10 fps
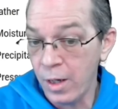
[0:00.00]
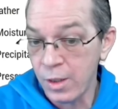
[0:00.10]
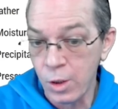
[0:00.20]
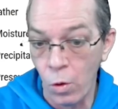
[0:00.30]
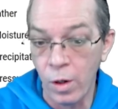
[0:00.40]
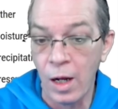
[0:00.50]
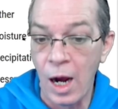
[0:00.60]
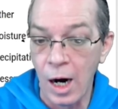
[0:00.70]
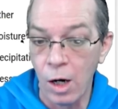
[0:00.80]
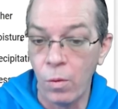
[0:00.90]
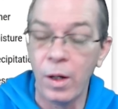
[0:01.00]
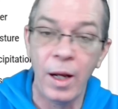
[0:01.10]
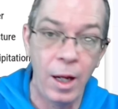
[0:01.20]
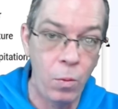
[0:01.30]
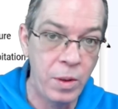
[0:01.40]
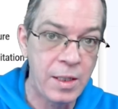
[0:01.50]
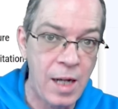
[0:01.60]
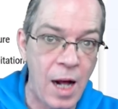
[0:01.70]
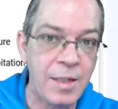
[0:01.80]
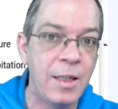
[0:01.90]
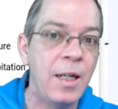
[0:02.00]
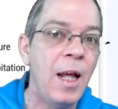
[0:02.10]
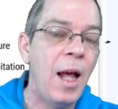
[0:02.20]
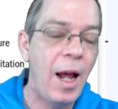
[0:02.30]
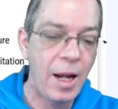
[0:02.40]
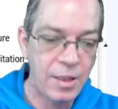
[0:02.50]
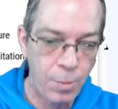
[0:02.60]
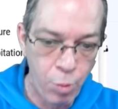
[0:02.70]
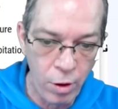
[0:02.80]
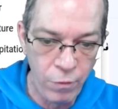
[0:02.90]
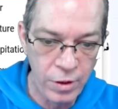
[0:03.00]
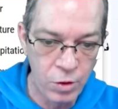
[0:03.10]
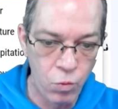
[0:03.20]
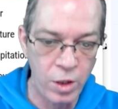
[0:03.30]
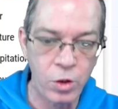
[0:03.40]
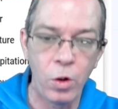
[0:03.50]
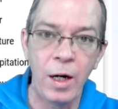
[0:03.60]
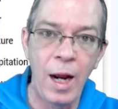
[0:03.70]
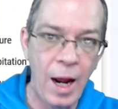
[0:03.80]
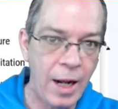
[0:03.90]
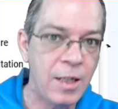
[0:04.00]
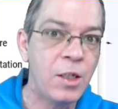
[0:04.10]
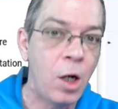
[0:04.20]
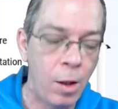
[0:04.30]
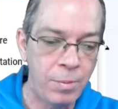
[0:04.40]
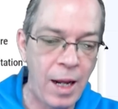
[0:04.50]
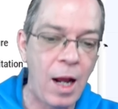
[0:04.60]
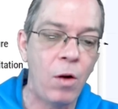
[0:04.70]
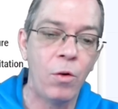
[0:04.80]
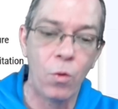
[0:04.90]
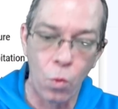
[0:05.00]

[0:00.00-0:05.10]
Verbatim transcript: Minnesota, Iowa, and Wisconsin as the previous run. So it has come down